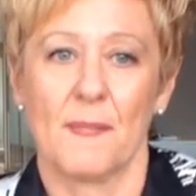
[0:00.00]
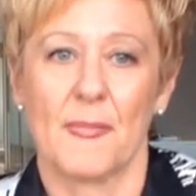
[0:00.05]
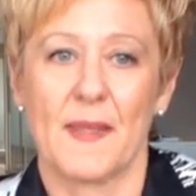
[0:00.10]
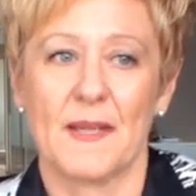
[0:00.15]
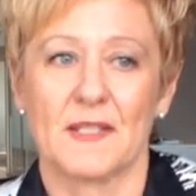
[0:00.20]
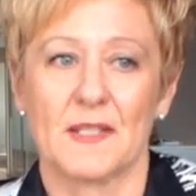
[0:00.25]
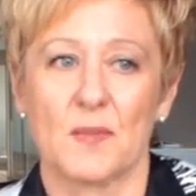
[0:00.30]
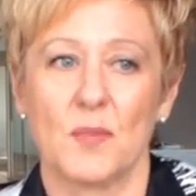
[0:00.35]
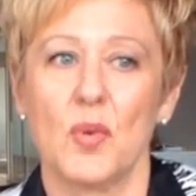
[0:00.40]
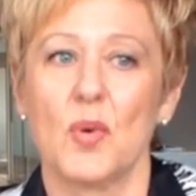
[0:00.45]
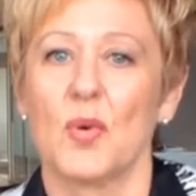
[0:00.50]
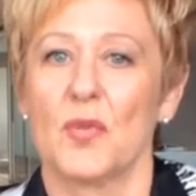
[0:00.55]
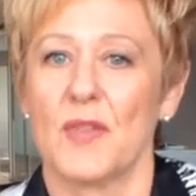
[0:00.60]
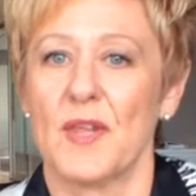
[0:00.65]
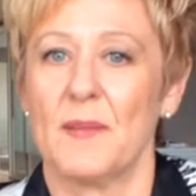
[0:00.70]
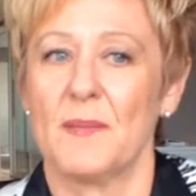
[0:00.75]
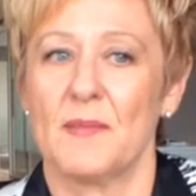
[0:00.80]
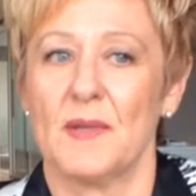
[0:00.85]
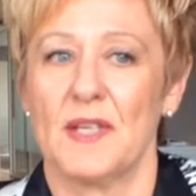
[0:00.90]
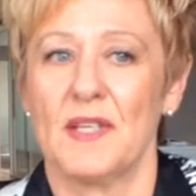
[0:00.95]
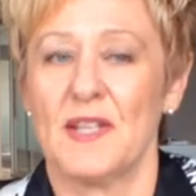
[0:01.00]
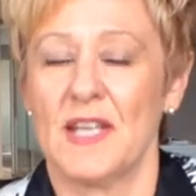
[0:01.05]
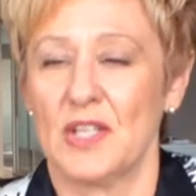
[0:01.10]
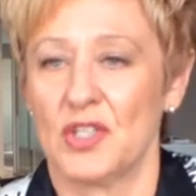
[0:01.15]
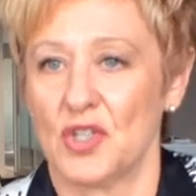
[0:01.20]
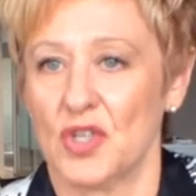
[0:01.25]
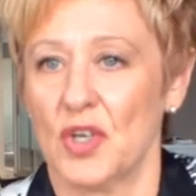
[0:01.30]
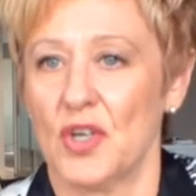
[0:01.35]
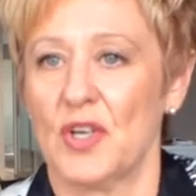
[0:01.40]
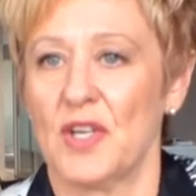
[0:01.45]
support them in their
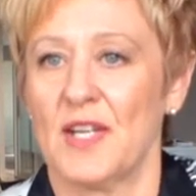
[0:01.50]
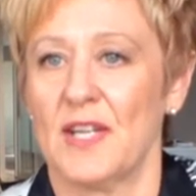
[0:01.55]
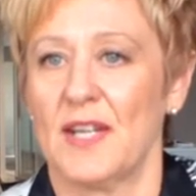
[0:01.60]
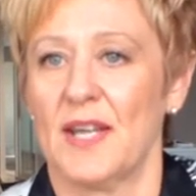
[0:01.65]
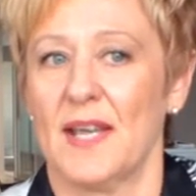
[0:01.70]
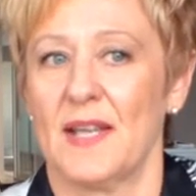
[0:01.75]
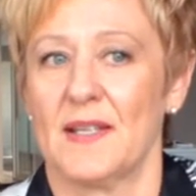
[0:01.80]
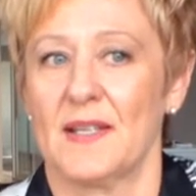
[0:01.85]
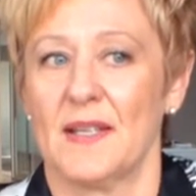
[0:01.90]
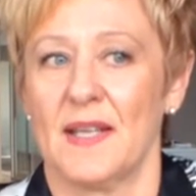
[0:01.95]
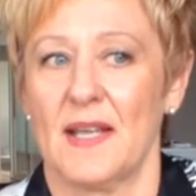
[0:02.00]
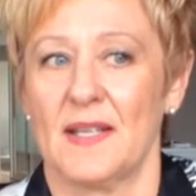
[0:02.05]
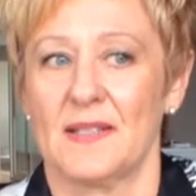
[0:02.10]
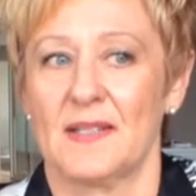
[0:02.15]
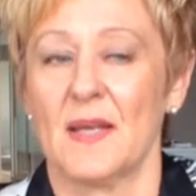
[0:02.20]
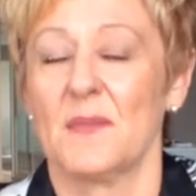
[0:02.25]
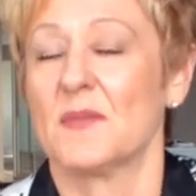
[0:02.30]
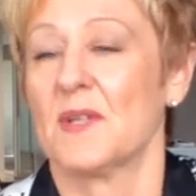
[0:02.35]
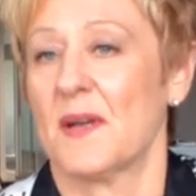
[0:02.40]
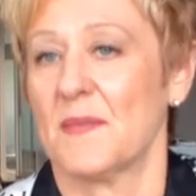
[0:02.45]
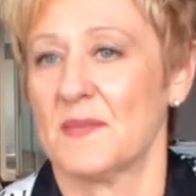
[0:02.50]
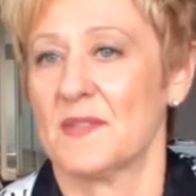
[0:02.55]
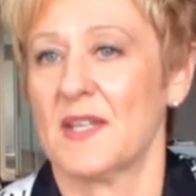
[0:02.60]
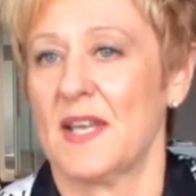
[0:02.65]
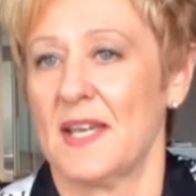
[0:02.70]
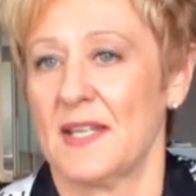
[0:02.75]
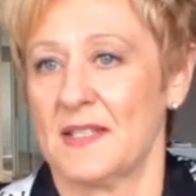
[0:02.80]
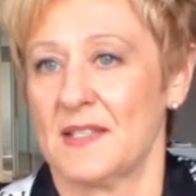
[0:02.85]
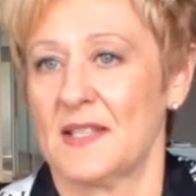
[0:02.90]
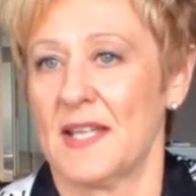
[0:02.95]
journey, and sometimes
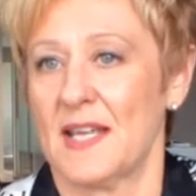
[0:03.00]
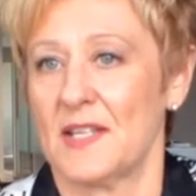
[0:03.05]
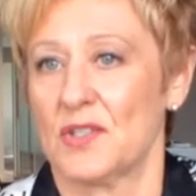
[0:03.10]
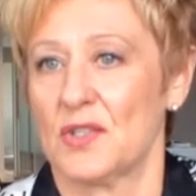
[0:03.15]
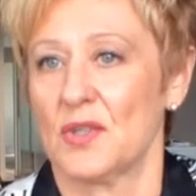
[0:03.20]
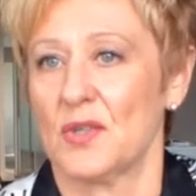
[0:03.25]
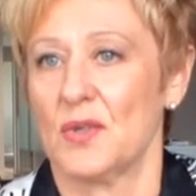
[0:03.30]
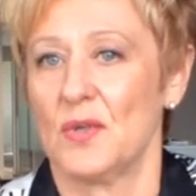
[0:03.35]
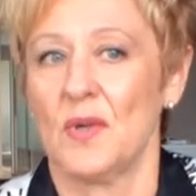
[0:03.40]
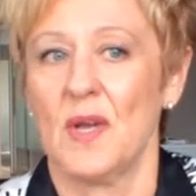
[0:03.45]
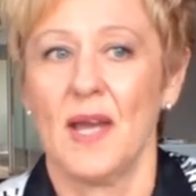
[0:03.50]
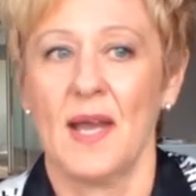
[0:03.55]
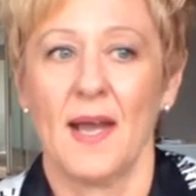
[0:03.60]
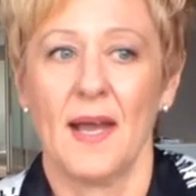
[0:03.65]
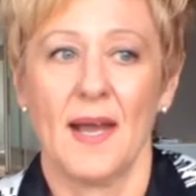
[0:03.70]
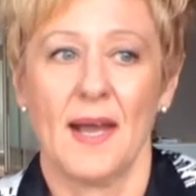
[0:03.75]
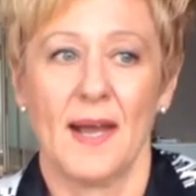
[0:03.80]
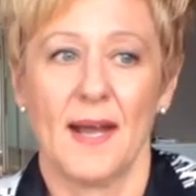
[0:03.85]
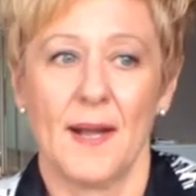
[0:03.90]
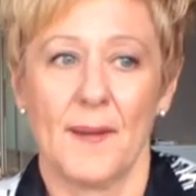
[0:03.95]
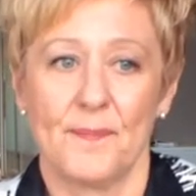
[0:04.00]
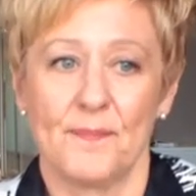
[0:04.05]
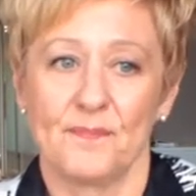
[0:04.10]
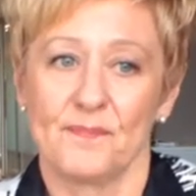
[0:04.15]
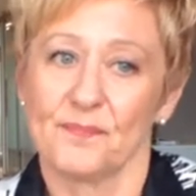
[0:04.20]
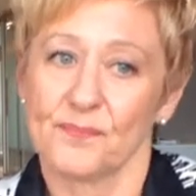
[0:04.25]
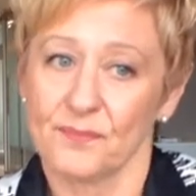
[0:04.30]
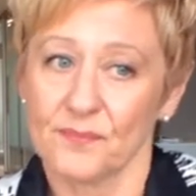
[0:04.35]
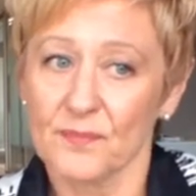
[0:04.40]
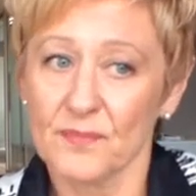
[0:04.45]
they do
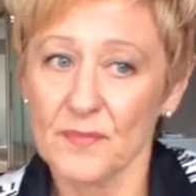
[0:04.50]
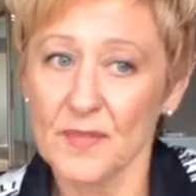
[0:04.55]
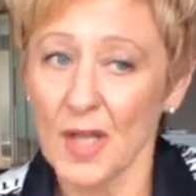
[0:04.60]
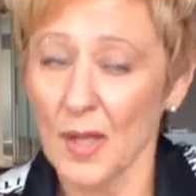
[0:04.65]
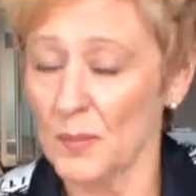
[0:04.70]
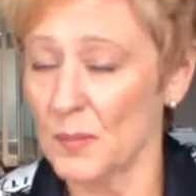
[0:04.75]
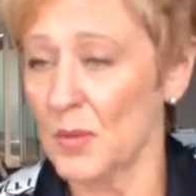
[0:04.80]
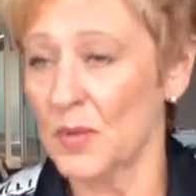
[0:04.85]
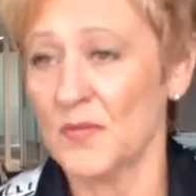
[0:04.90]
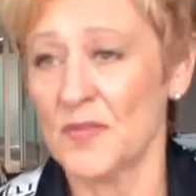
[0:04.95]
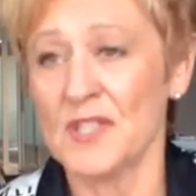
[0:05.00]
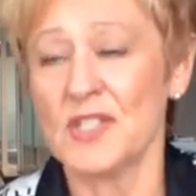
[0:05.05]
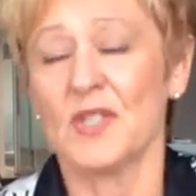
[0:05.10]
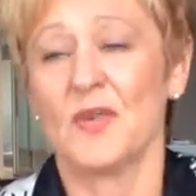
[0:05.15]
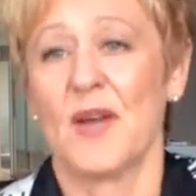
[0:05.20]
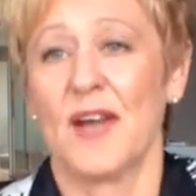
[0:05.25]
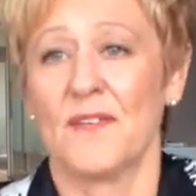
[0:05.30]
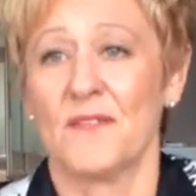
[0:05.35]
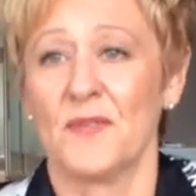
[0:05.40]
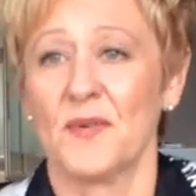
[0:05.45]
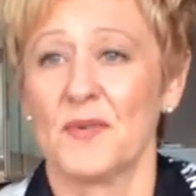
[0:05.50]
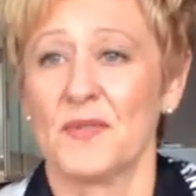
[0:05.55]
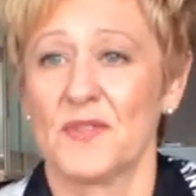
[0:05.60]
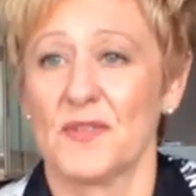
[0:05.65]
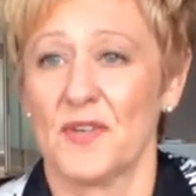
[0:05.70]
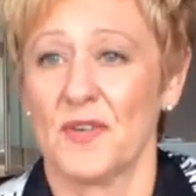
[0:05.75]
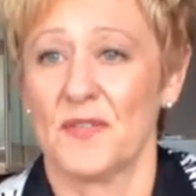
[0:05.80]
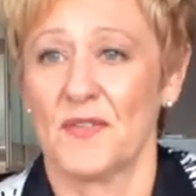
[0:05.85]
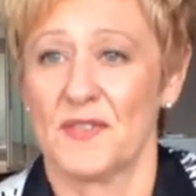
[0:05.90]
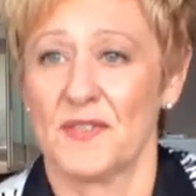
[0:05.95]
move into our
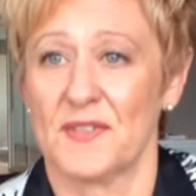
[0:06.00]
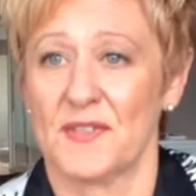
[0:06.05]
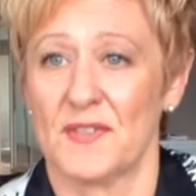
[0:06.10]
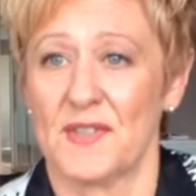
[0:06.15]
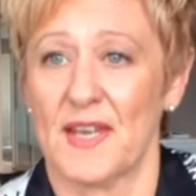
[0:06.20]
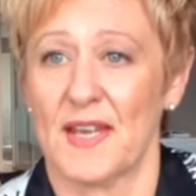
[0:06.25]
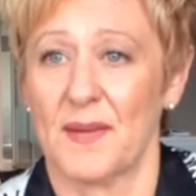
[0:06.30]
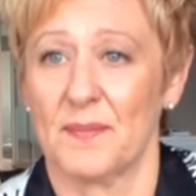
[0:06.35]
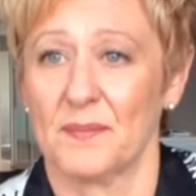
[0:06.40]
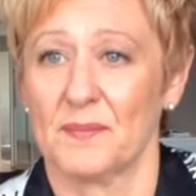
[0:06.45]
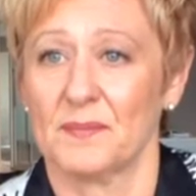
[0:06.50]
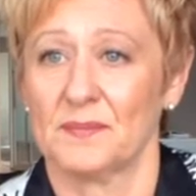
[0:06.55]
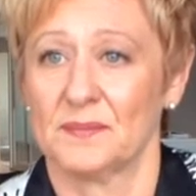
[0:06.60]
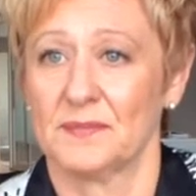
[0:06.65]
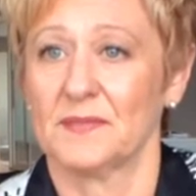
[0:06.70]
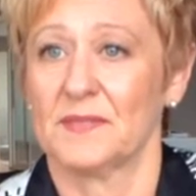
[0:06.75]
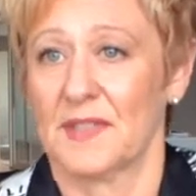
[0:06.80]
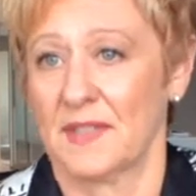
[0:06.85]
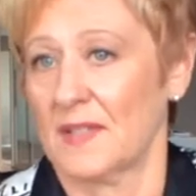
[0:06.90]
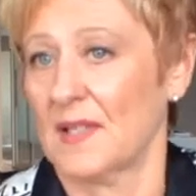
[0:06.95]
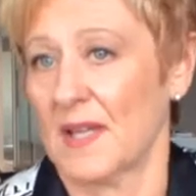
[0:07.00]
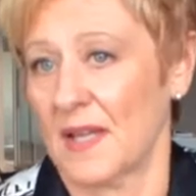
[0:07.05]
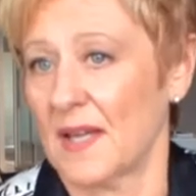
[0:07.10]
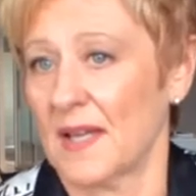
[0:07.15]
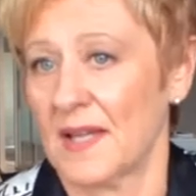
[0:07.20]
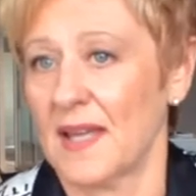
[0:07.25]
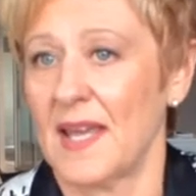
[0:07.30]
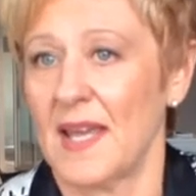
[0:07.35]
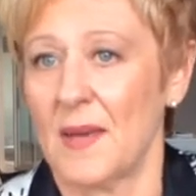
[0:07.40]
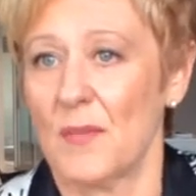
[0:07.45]
full-service
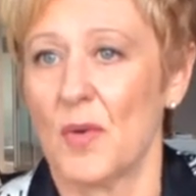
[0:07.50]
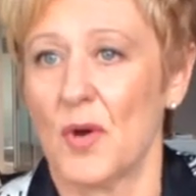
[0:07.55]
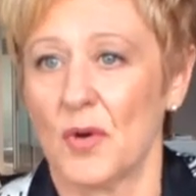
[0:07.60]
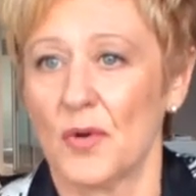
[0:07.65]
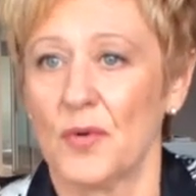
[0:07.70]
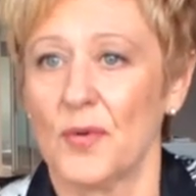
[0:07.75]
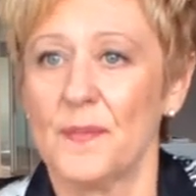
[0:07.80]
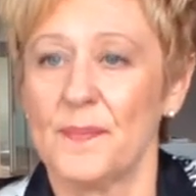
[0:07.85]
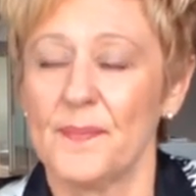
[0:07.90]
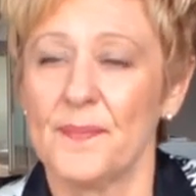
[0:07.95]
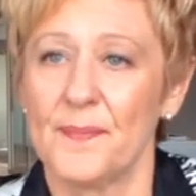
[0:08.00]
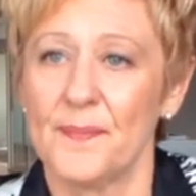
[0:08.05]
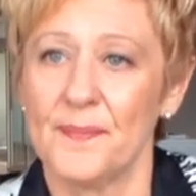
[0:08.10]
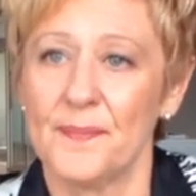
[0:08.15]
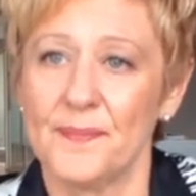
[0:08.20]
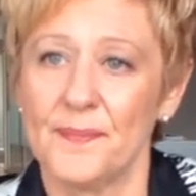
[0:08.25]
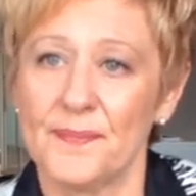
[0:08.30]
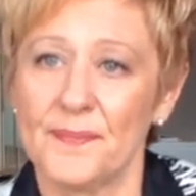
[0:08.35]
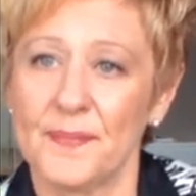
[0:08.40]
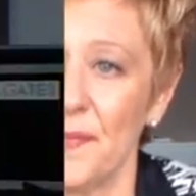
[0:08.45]
care model. Okay.